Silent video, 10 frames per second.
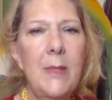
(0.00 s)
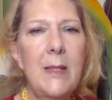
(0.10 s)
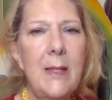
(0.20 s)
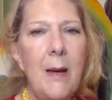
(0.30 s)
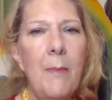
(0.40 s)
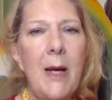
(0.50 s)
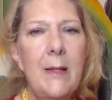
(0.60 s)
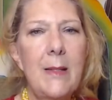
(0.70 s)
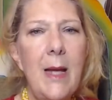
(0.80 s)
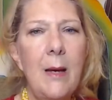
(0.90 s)

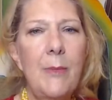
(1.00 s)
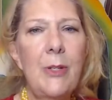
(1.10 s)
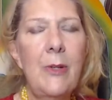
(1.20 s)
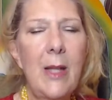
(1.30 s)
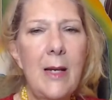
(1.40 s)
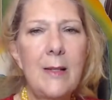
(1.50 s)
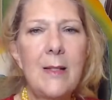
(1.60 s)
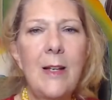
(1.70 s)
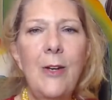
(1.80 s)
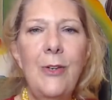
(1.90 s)
step-by-step, do
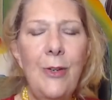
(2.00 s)
this,